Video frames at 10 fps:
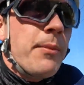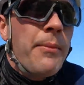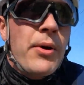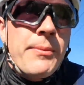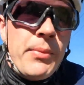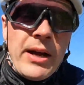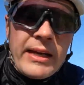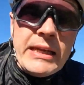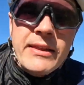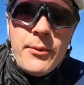my modern
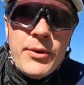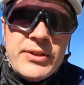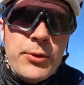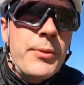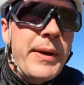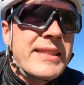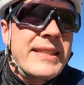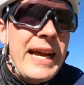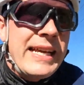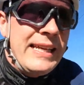bike that I want to talk about
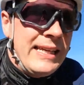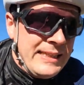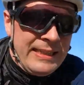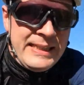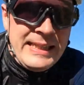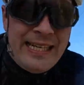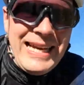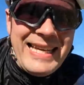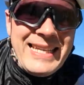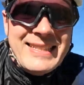today
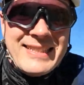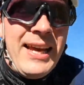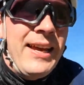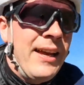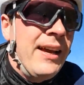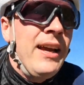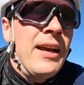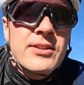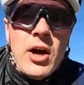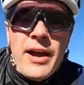is
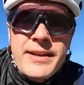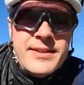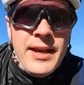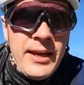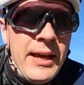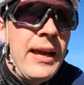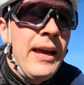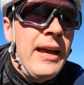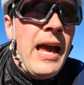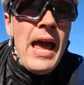tyres
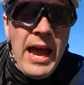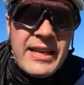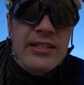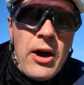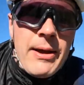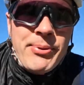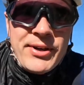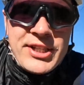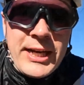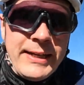and tyre
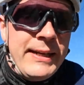pressure.